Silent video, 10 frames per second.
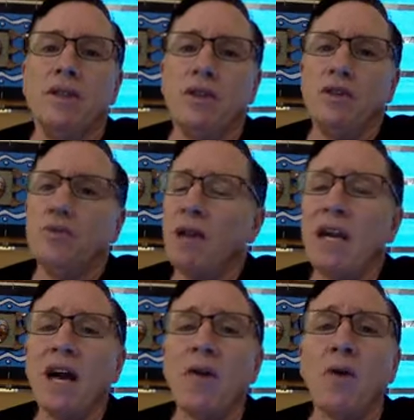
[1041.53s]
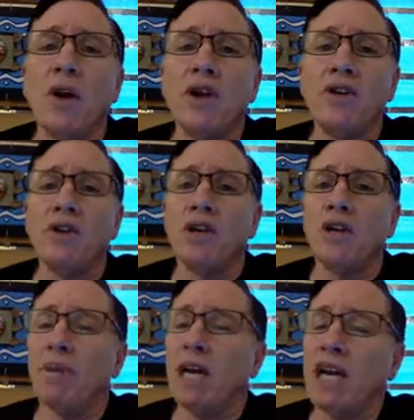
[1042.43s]
You may not want to do it. It
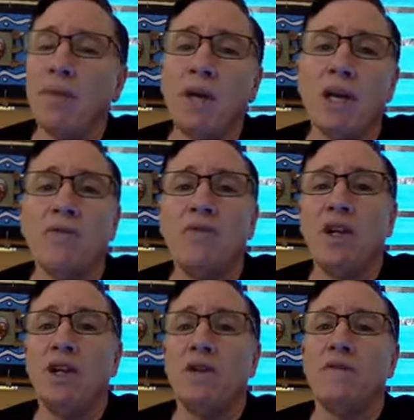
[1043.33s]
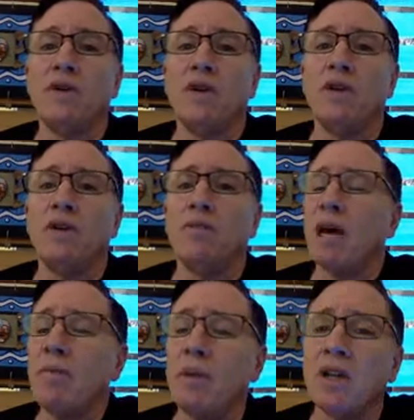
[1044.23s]
might not be convenient for you. It
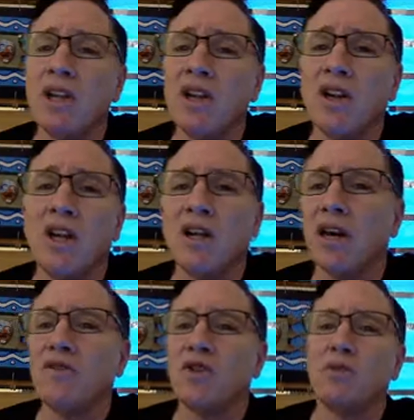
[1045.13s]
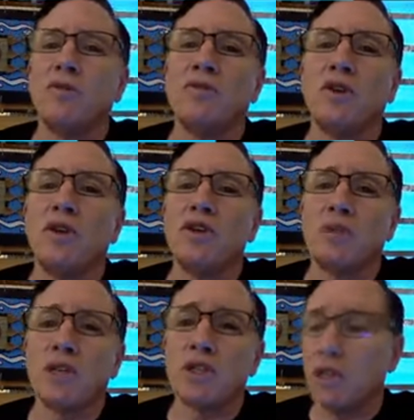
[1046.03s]
might be a little uncomfortable for you,
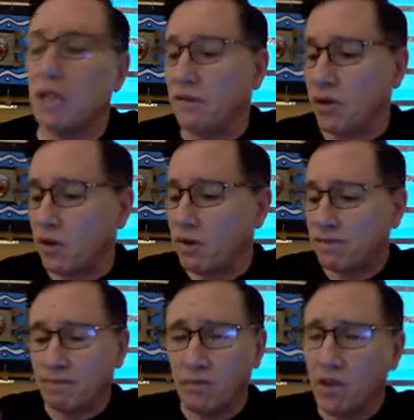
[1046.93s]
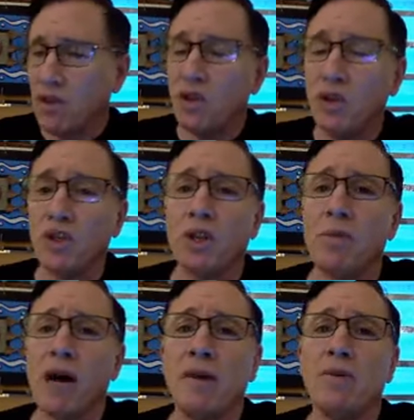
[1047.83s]
especially if you're new to the
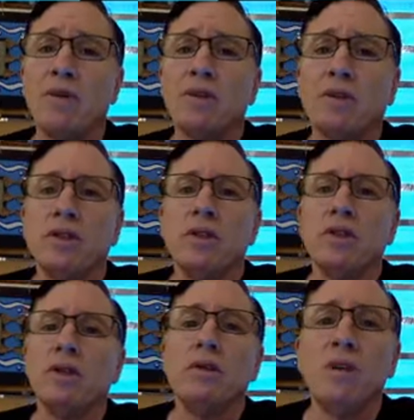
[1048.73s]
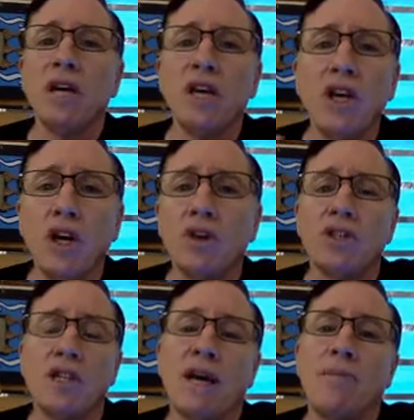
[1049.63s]
Bible. But go
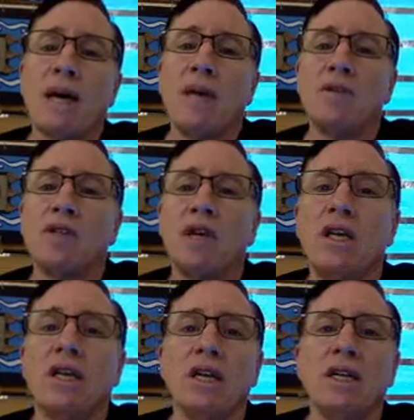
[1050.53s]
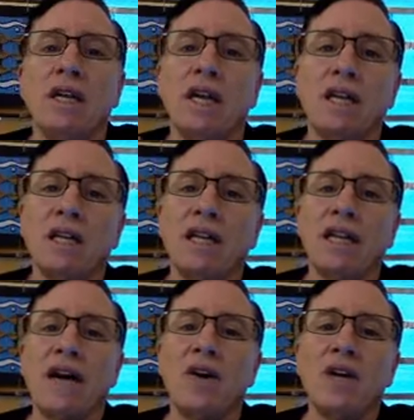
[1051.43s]
to that Bible study and
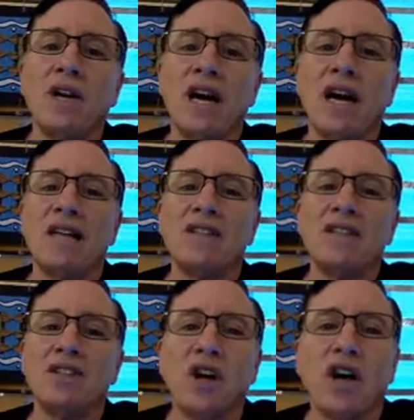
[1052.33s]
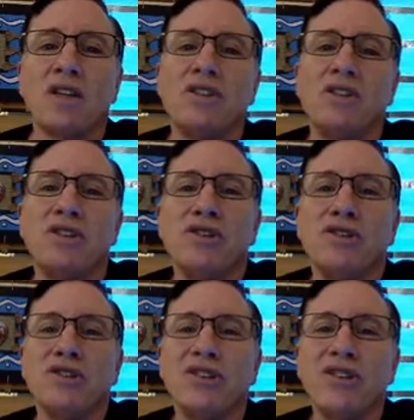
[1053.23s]
allow God to talk to you.
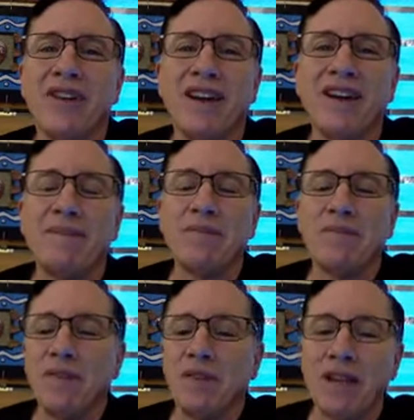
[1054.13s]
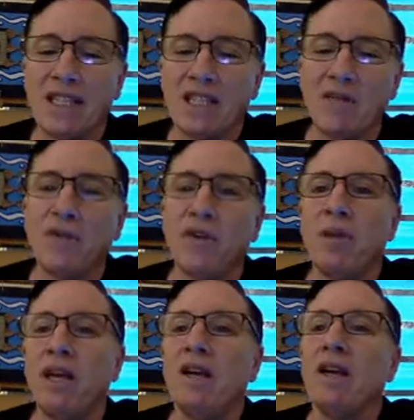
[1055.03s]
Okay? That's it for
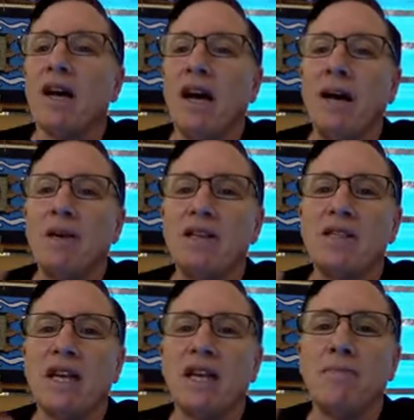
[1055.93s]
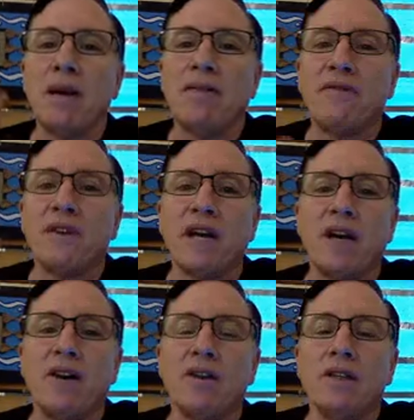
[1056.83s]
me. I'm going to say goodbye for
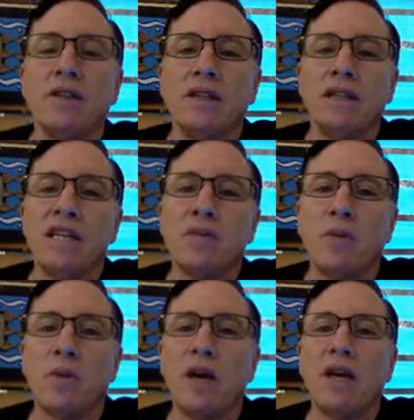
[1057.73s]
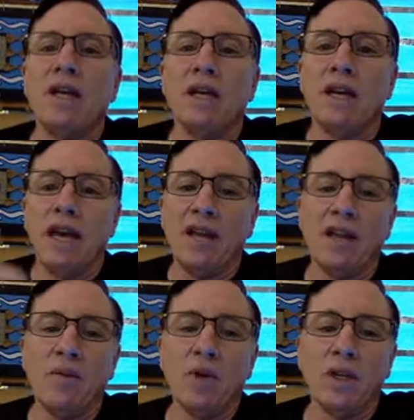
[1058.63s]
now. Let's pray. And
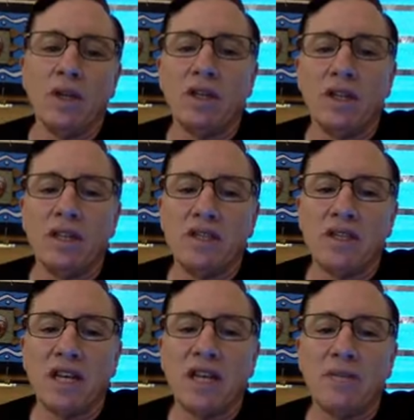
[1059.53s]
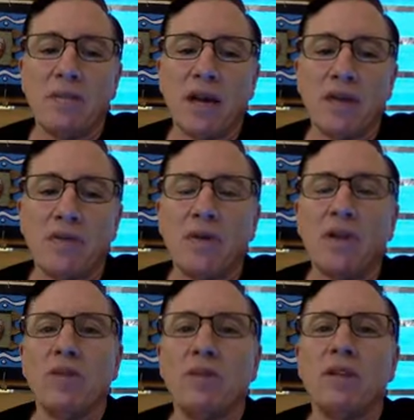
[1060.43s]
then we'll say goodbye through a
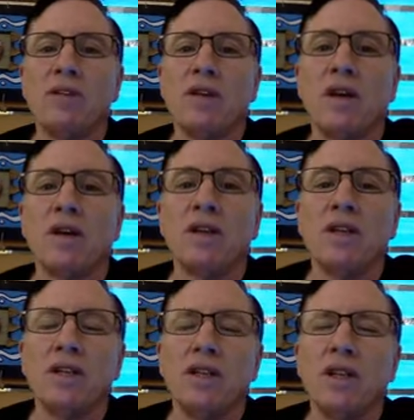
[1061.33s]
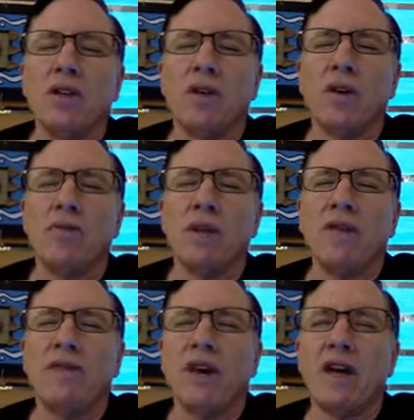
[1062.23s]
little bit of song. Dear Lord, mighty
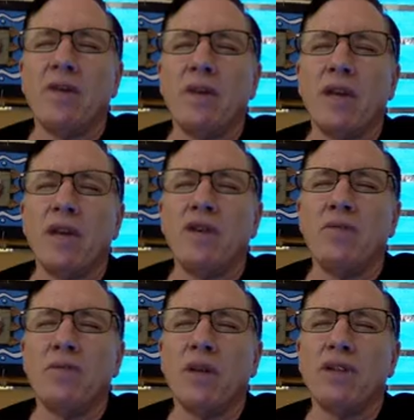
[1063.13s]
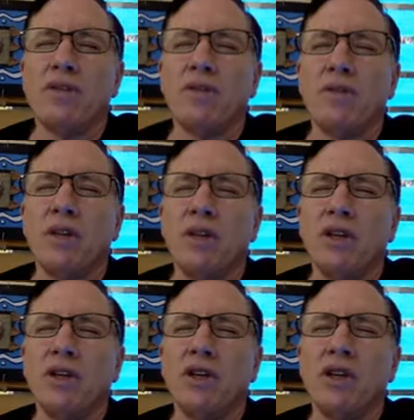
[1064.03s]
Father, we thank you and praise you for being a
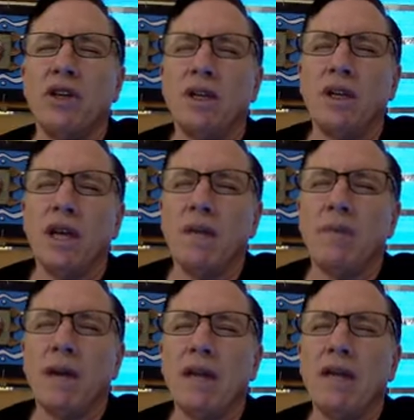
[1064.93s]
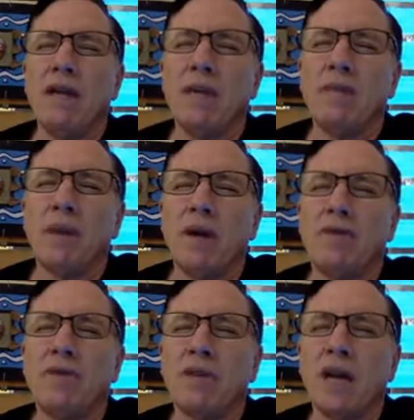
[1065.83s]
good and mighty and
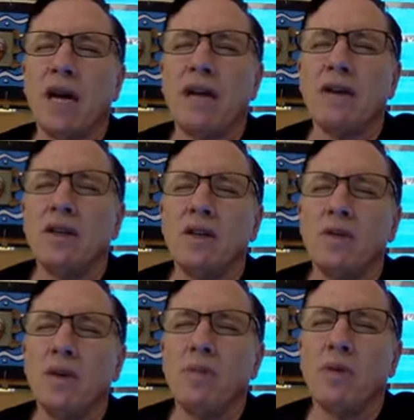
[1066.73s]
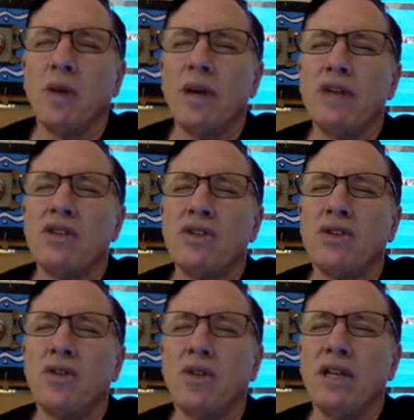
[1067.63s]
powerful God. We praise your
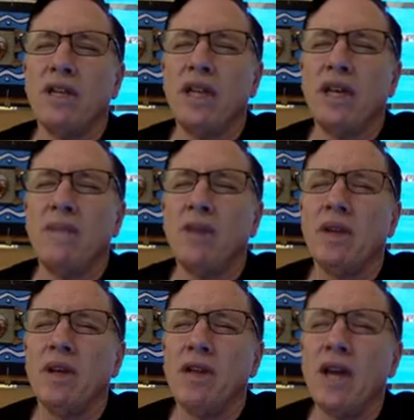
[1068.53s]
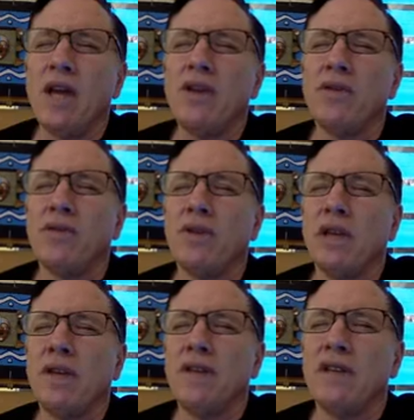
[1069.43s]
holy name. Thank you for
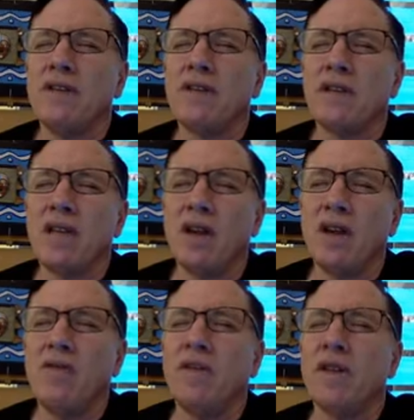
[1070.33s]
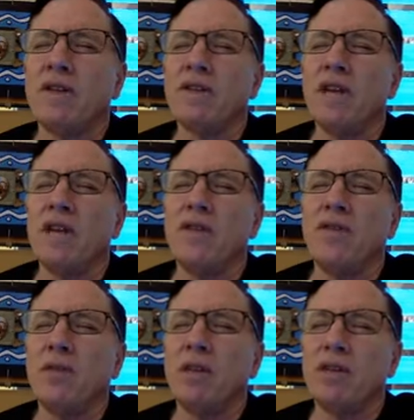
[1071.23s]
loving us and caring for us. Thank you for
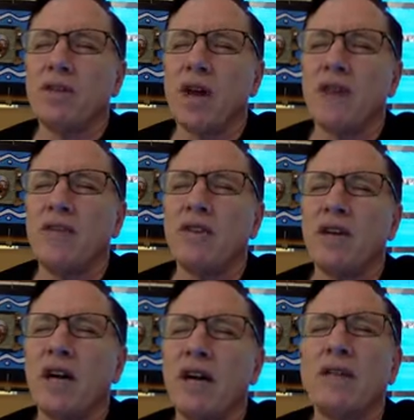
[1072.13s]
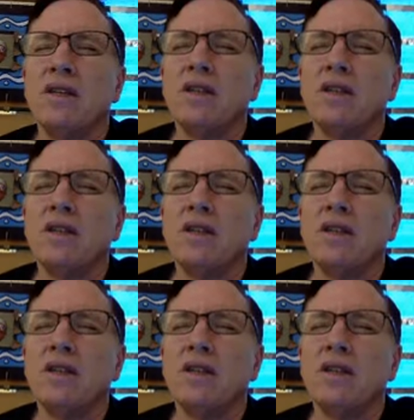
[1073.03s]
being a sovereign God.